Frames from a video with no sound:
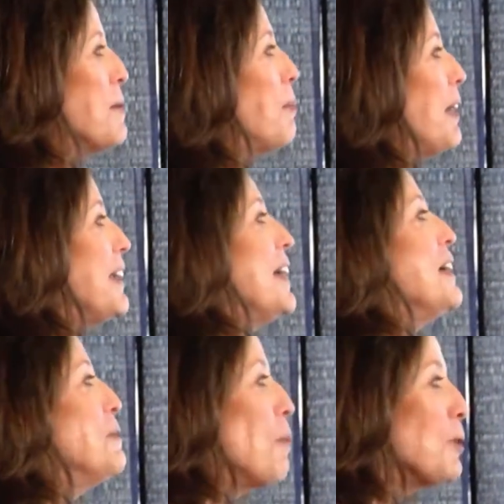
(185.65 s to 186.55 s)
But
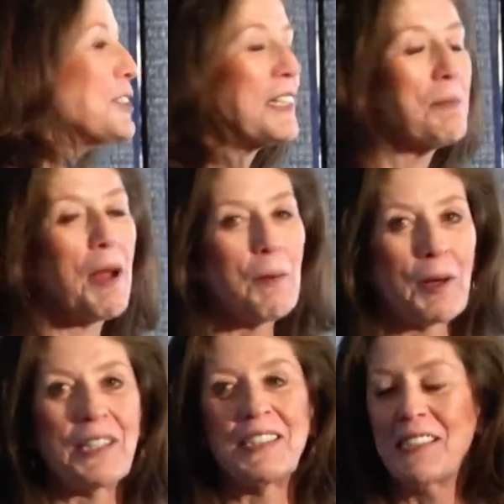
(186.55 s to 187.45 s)
mostly my
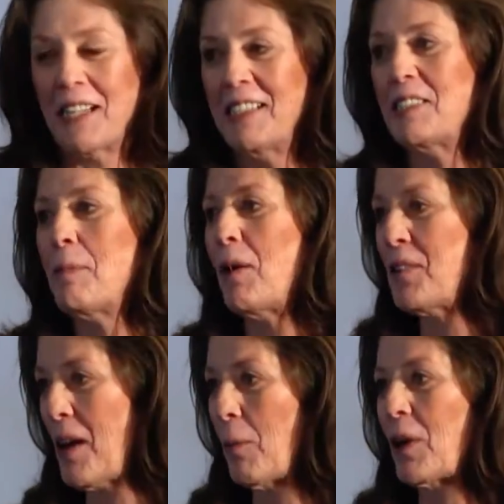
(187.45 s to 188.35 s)
work is about
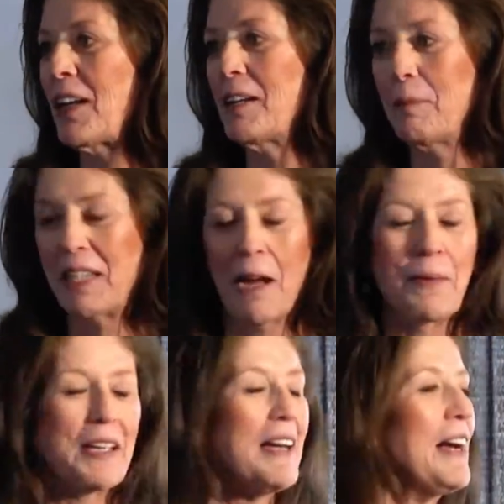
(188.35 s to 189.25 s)
networking and
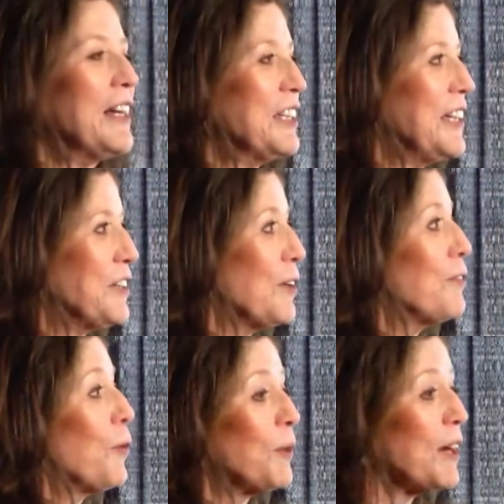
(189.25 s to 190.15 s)
becoming a leader. For